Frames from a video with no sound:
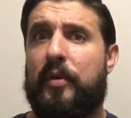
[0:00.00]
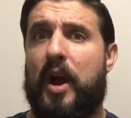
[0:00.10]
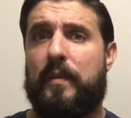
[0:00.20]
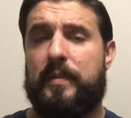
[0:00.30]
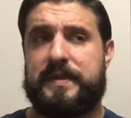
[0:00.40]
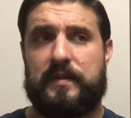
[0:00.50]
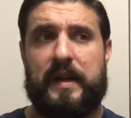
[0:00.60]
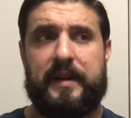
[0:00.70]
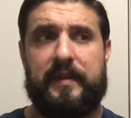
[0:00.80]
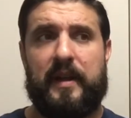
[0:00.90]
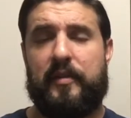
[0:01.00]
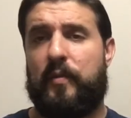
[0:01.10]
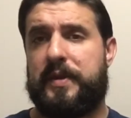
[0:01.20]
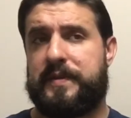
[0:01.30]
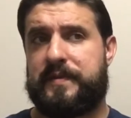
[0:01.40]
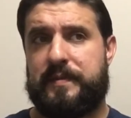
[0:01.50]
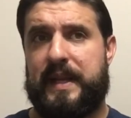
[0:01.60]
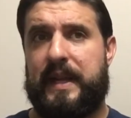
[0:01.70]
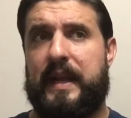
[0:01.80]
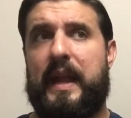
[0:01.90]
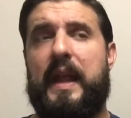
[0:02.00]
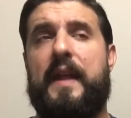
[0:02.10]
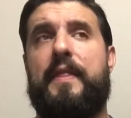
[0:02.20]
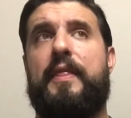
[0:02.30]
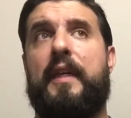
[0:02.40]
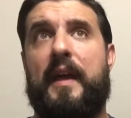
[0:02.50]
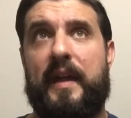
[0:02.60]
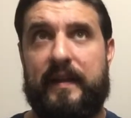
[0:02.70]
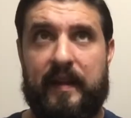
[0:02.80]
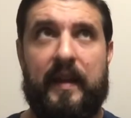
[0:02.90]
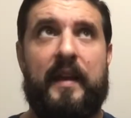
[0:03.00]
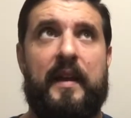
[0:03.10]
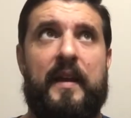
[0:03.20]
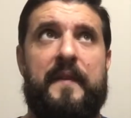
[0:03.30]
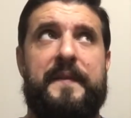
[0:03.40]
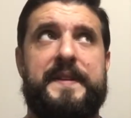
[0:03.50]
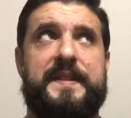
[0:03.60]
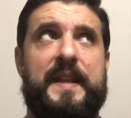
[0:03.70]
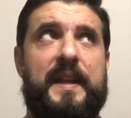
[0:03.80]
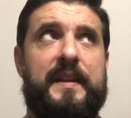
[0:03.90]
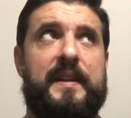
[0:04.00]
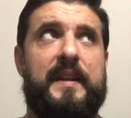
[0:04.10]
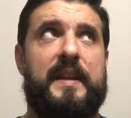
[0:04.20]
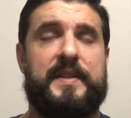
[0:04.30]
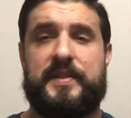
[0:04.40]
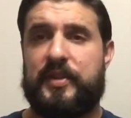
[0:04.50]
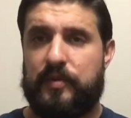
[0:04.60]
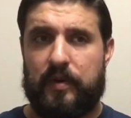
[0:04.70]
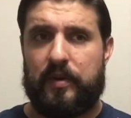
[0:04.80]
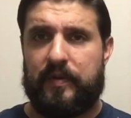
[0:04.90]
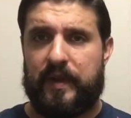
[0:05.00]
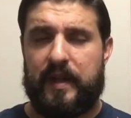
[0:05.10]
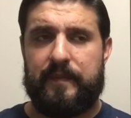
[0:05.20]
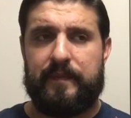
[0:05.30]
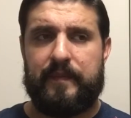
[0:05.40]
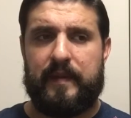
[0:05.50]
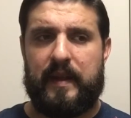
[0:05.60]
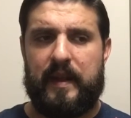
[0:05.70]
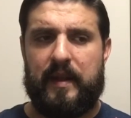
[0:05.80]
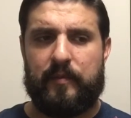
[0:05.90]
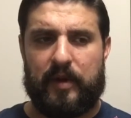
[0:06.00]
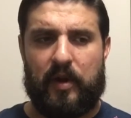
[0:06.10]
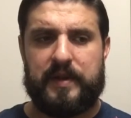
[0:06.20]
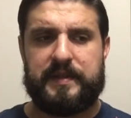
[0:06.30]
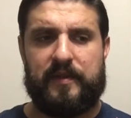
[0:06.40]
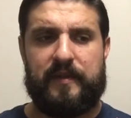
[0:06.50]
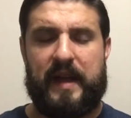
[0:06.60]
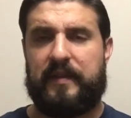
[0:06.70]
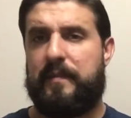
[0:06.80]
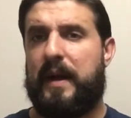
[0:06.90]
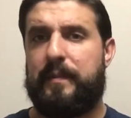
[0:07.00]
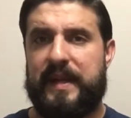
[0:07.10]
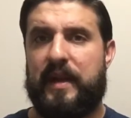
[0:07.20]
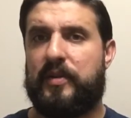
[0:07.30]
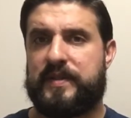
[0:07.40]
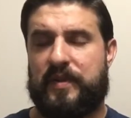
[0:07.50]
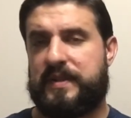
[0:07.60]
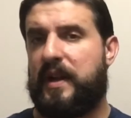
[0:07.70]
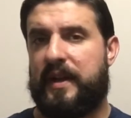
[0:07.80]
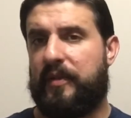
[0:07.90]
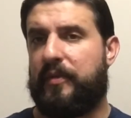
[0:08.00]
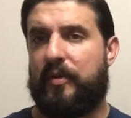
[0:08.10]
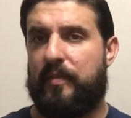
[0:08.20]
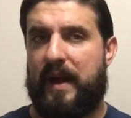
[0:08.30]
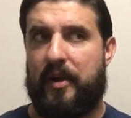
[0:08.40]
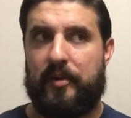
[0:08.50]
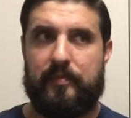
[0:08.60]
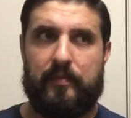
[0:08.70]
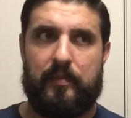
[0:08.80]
problem as a lot of the other ones for me in that the scent is too earthy in regards to the fact that my BO starts cutting through about